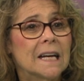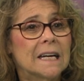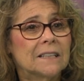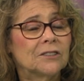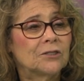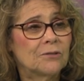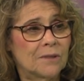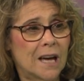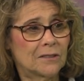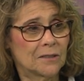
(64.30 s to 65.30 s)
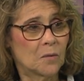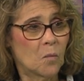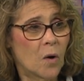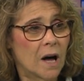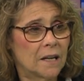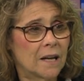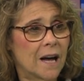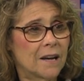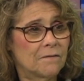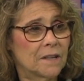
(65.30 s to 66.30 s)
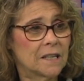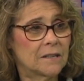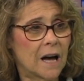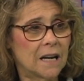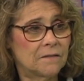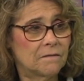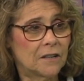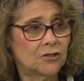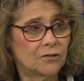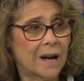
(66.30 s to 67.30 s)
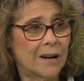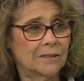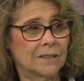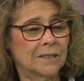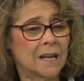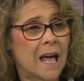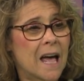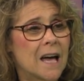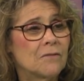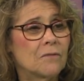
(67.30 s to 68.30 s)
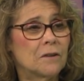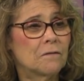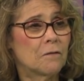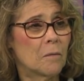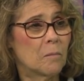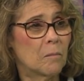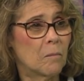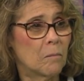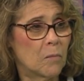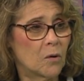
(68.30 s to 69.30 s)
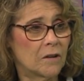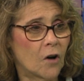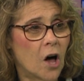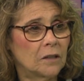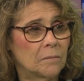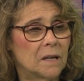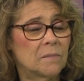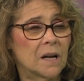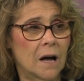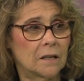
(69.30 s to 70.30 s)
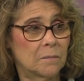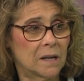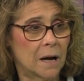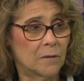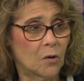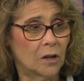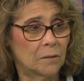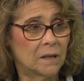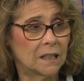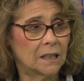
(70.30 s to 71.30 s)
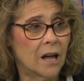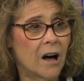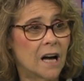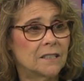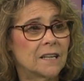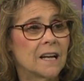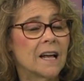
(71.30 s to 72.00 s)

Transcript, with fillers: And in two thousand one, I figured I'd venture out and run for Board of Aldermen to become an alderman at large.